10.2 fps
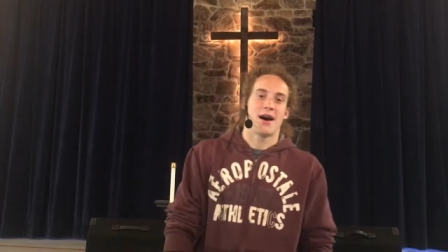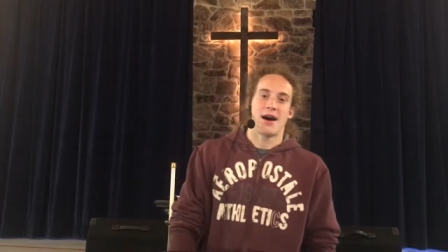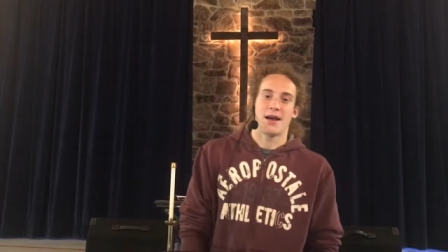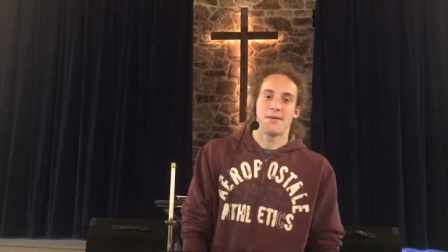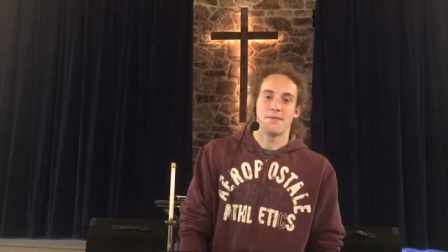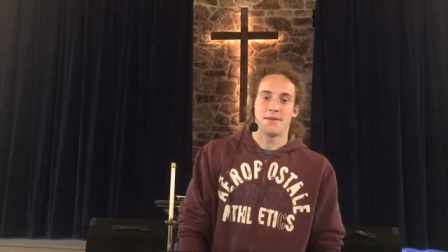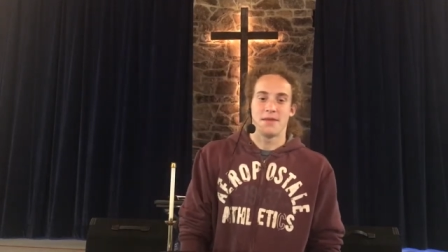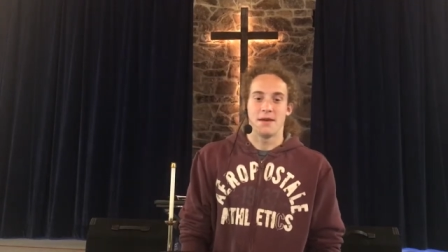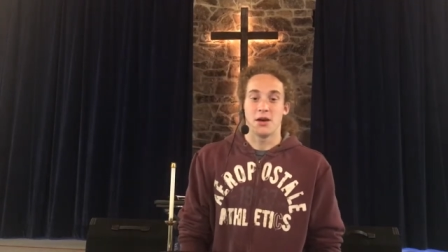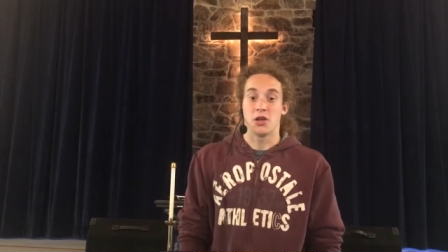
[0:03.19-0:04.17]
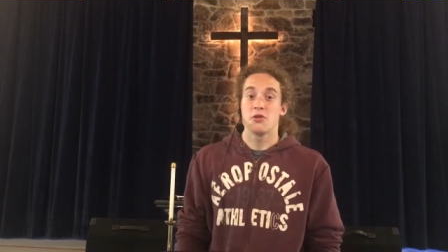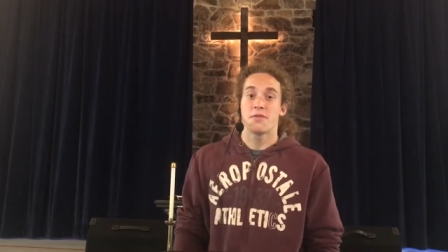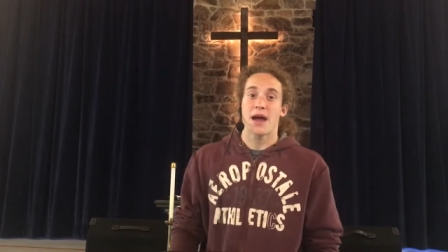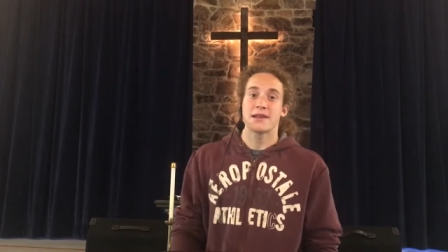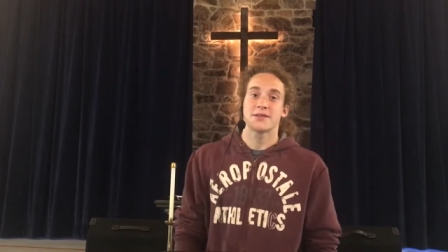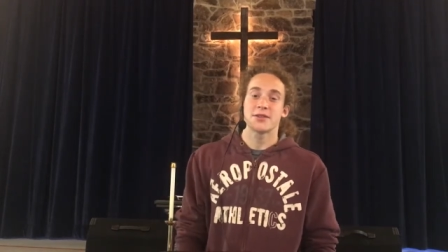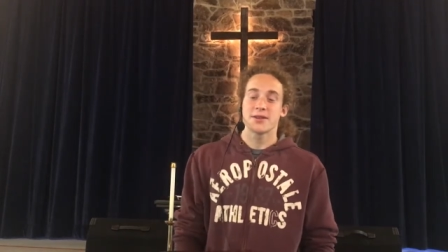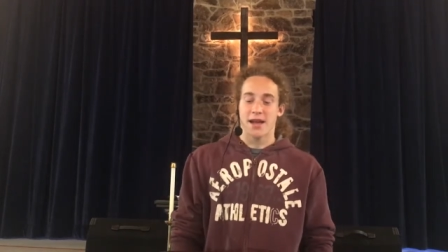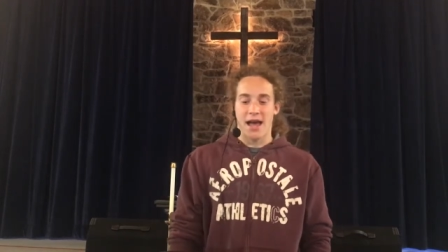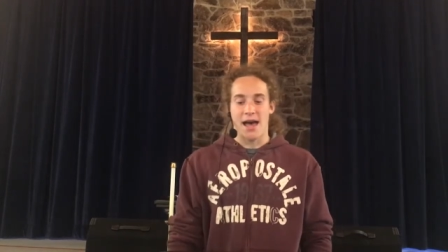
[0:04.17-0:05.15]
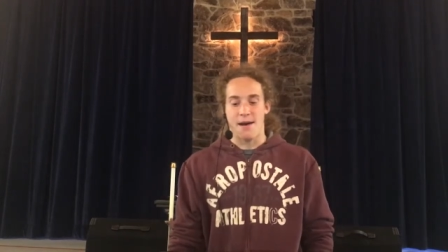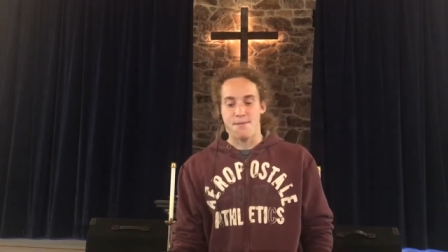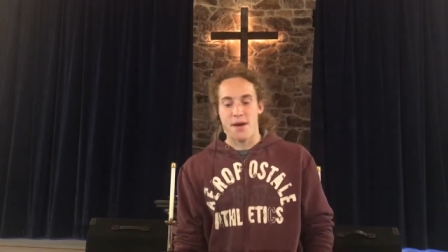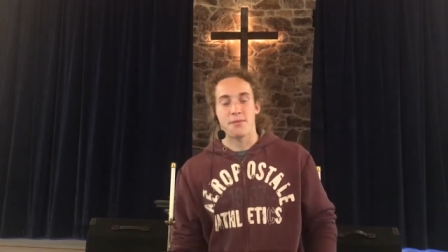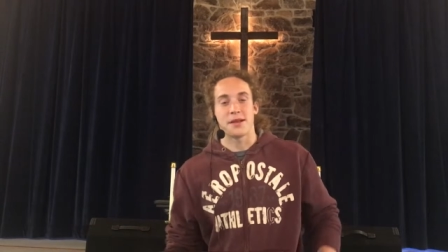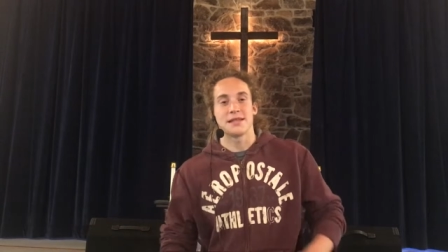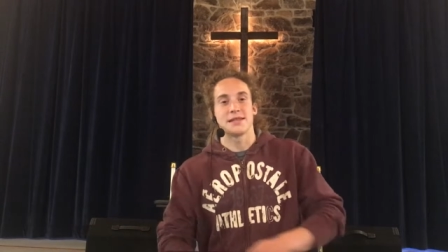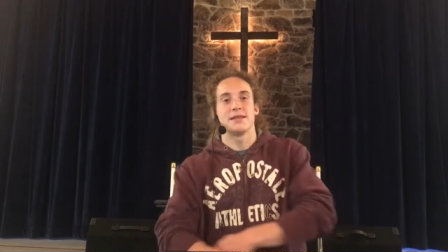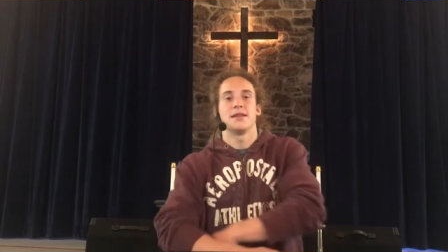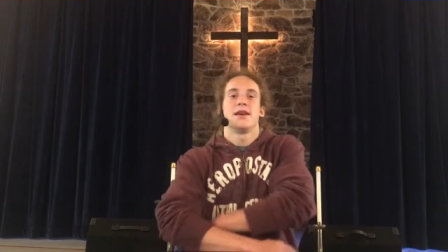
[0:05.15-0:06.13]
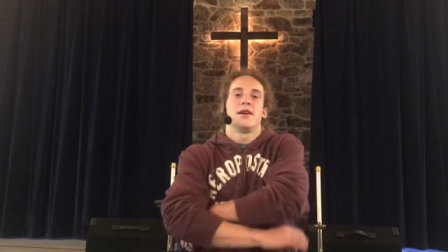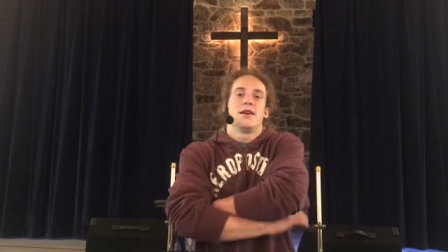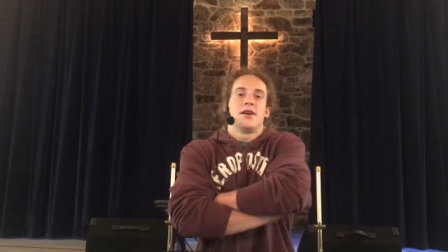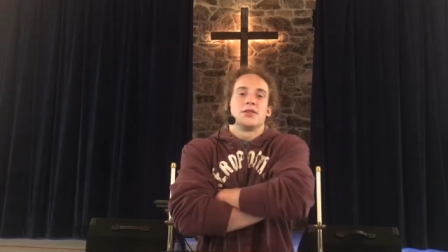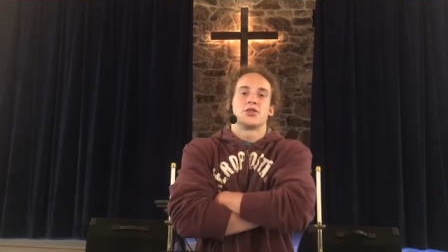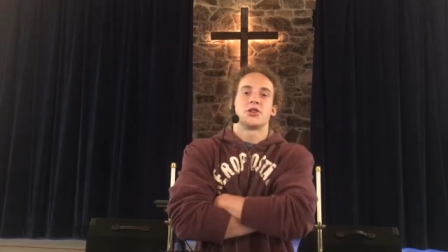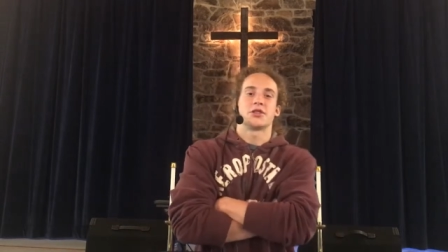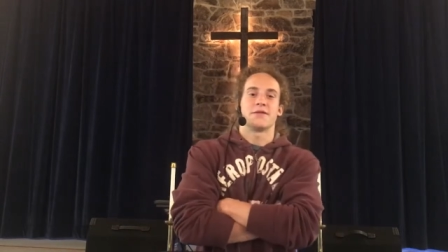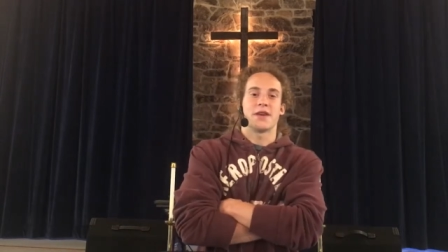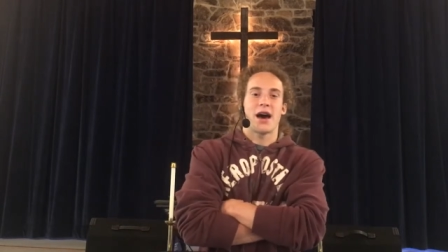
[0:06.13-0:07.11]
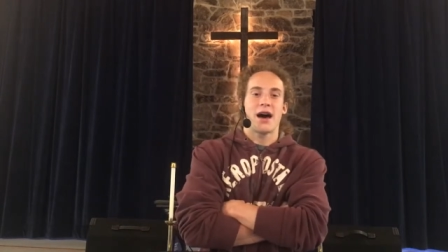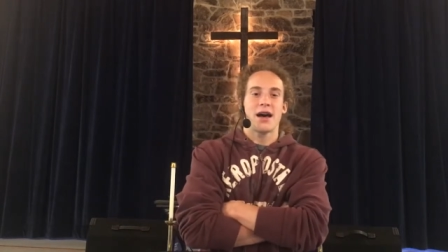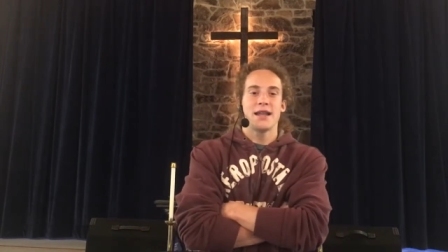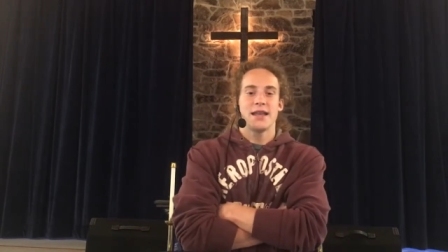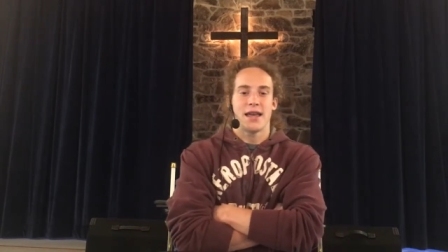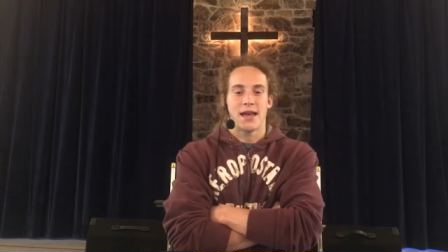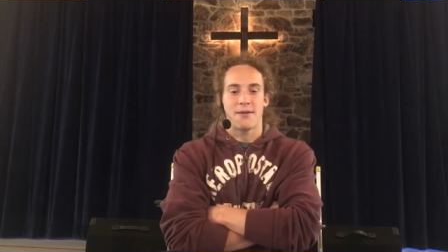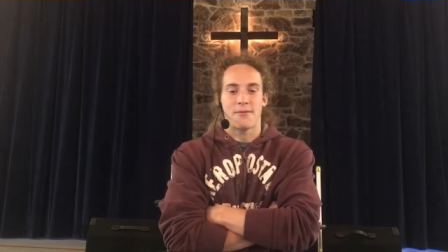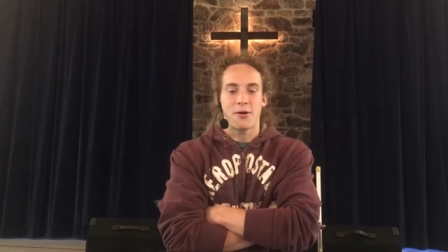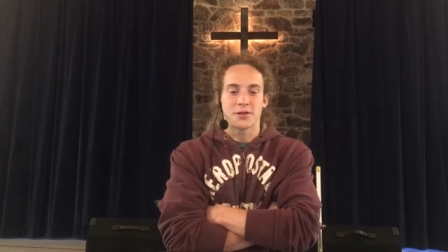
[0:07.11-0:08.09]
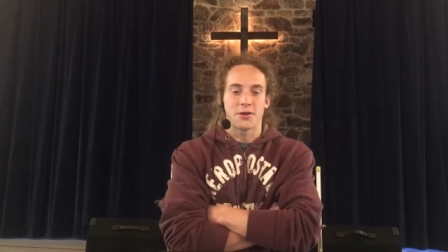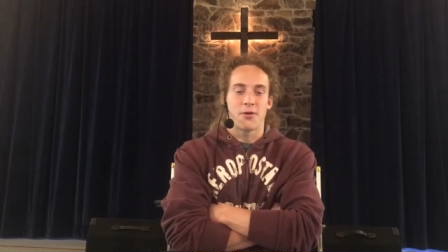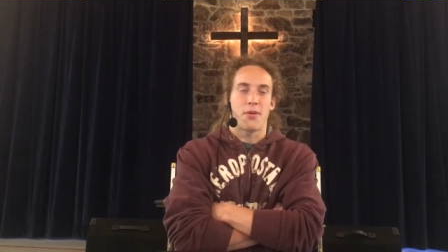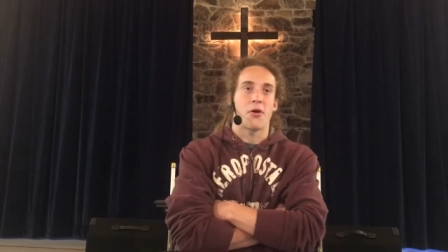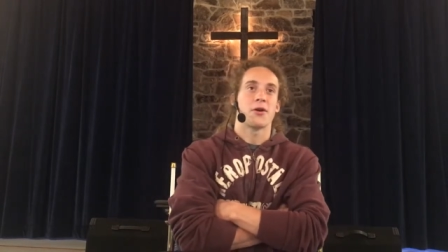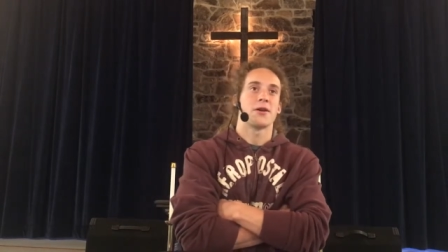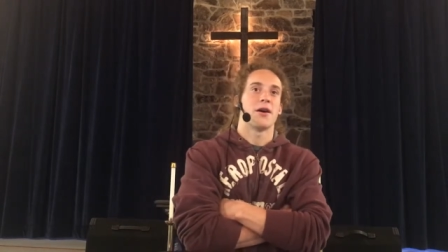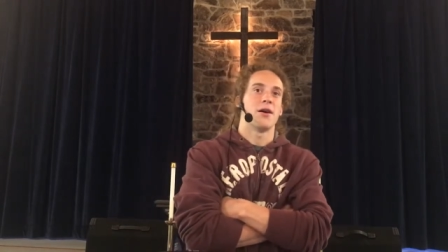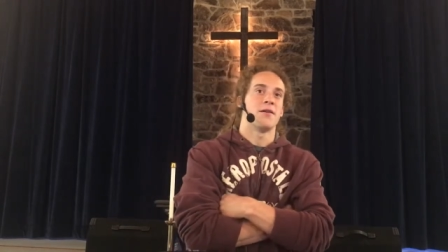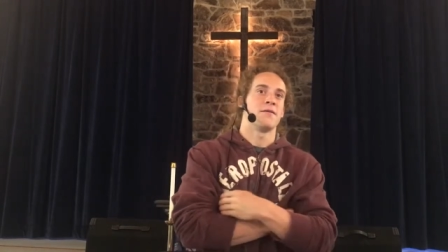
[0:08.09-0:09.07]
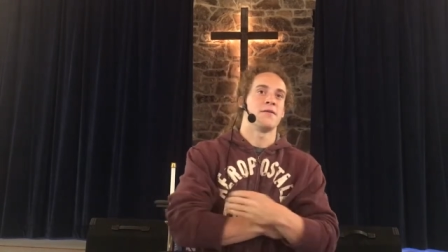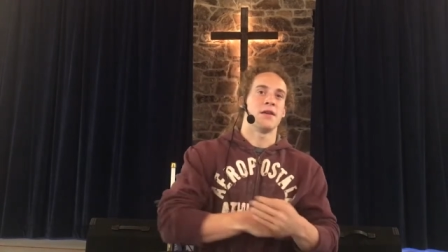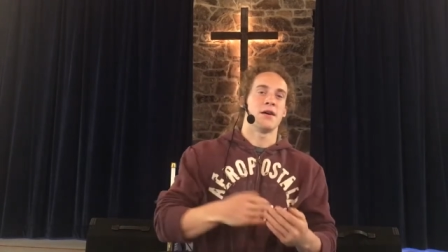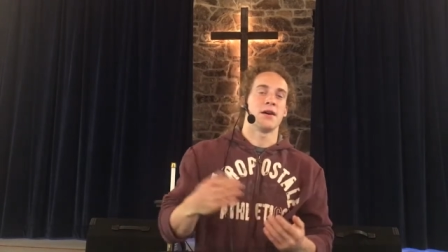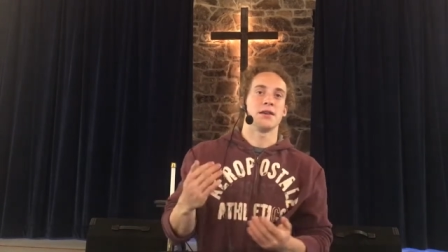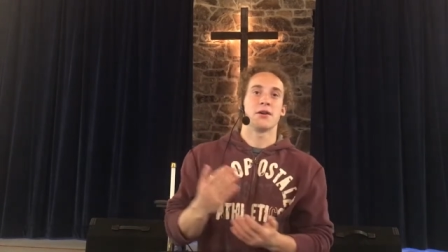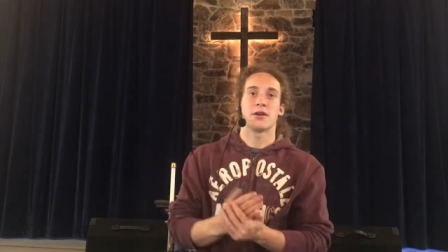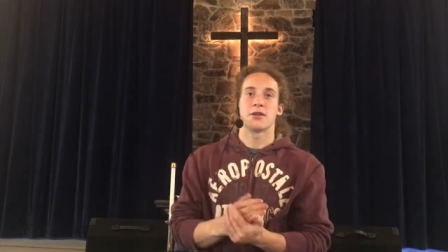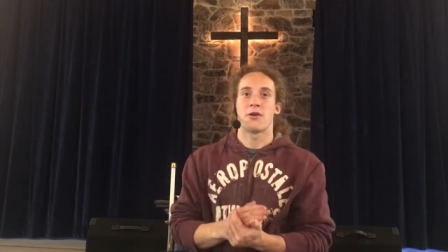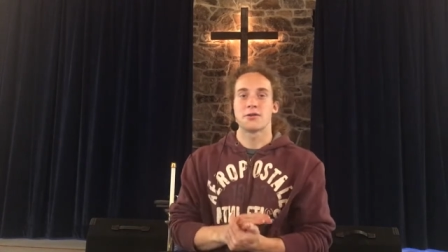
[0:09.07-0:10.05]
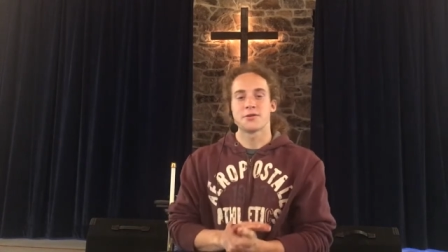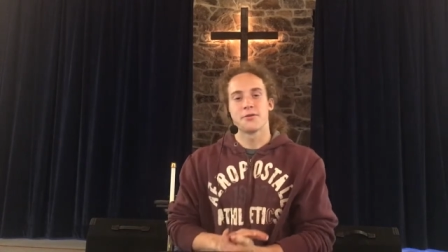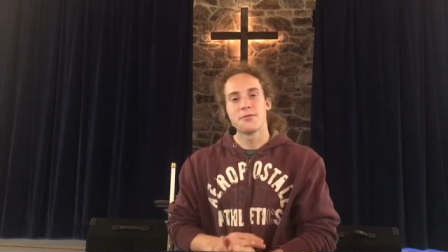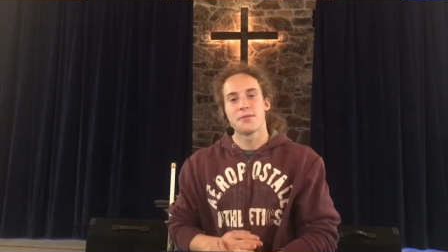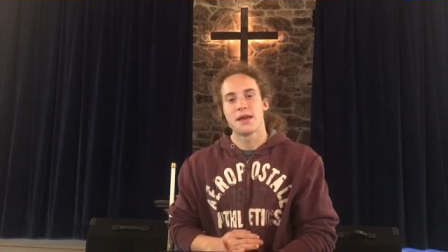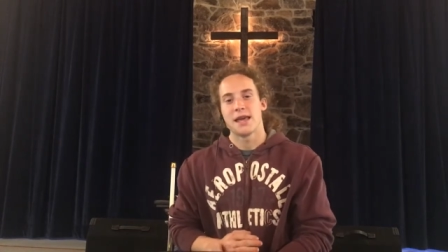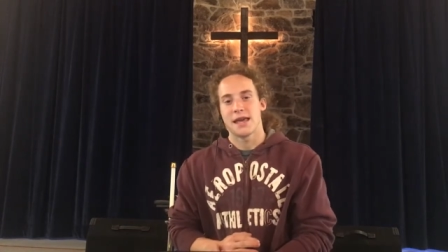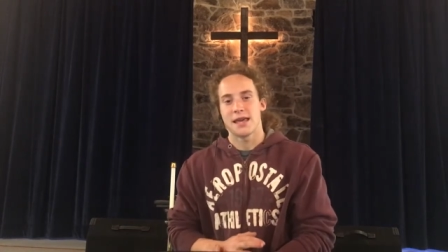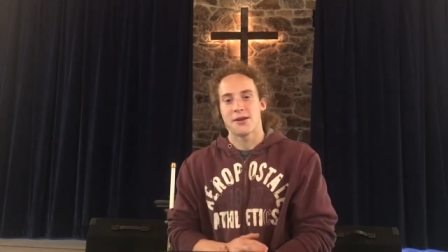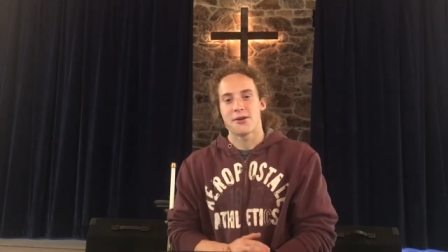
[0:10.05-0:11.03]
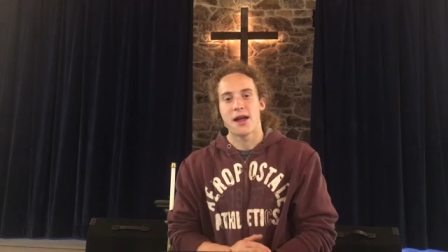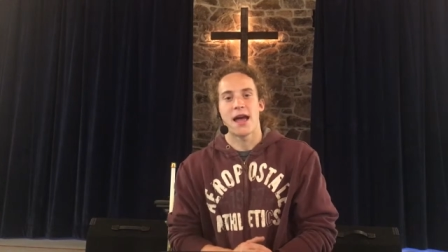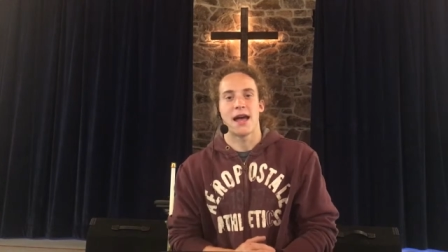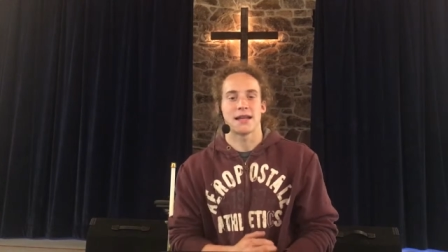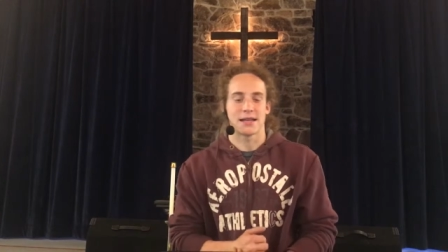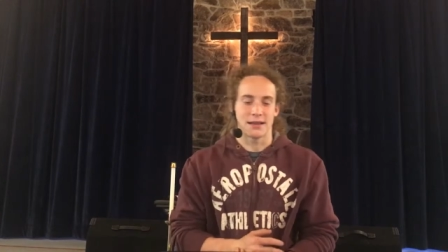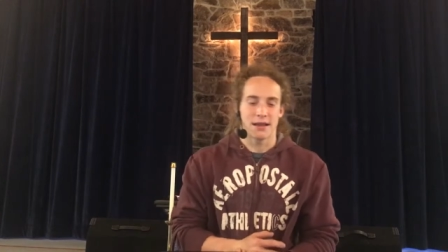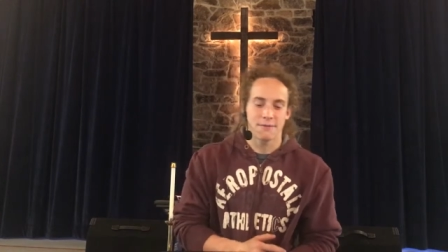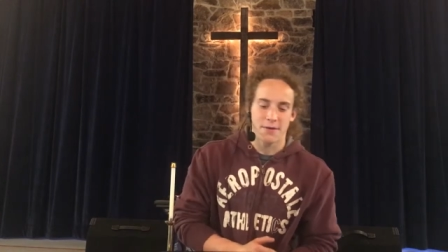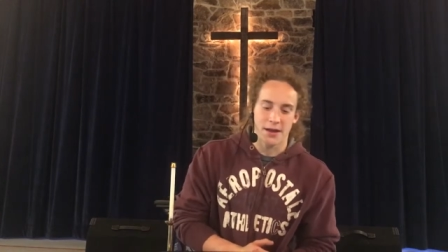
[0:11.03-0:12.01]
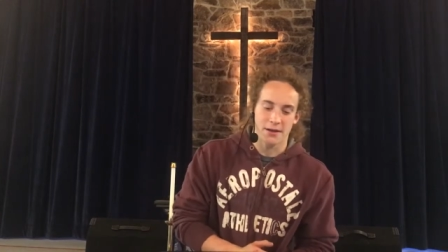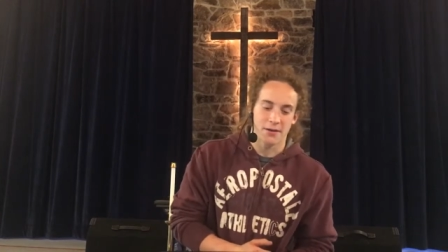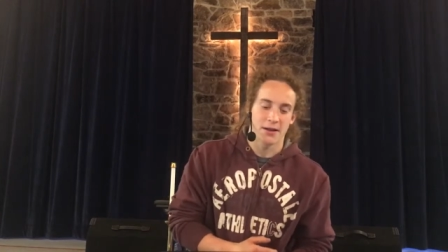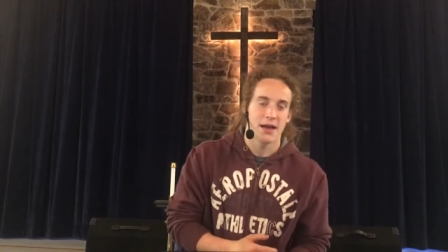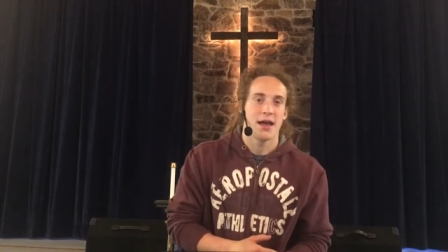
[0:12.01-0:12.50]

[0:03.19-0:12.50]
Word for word: I'm the youth pastor at Mount Pleasant Church of God, and I'm also a part of the young adults group here at Glenvale.